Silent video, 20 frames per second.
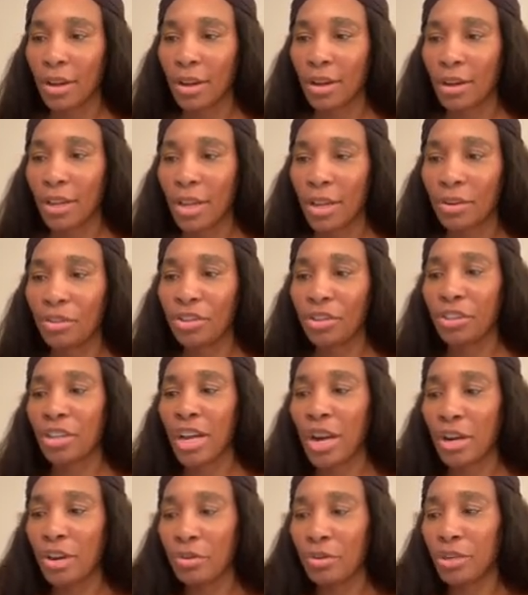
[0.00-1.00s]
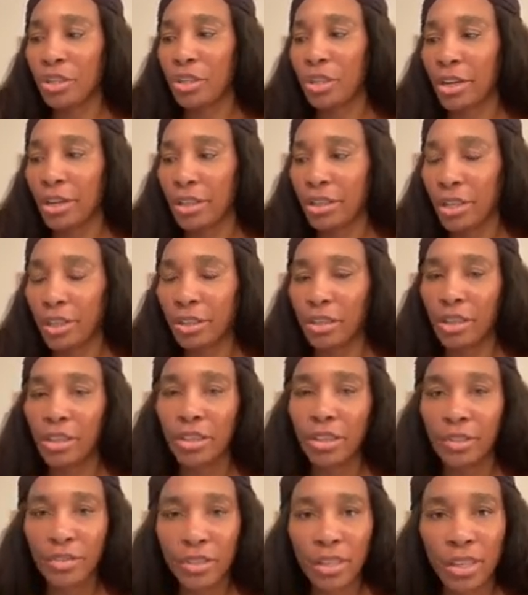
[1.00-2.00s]
All the energy's not going to your
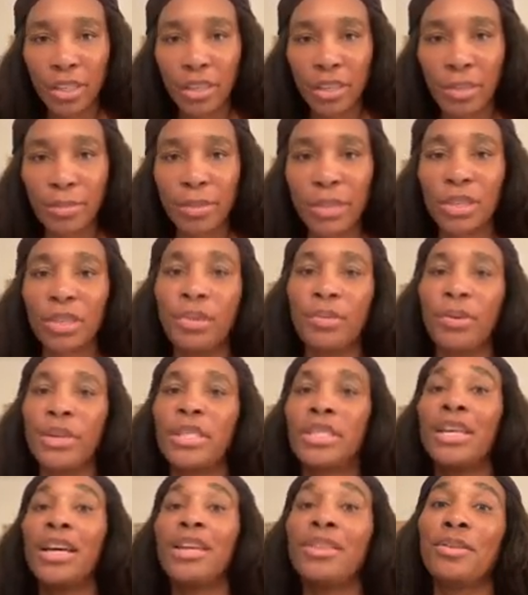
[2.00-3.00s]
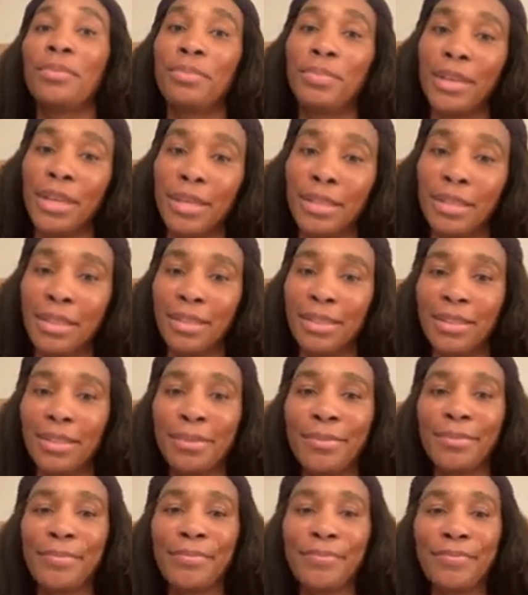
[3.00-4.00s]
digestive system. It's going to other places.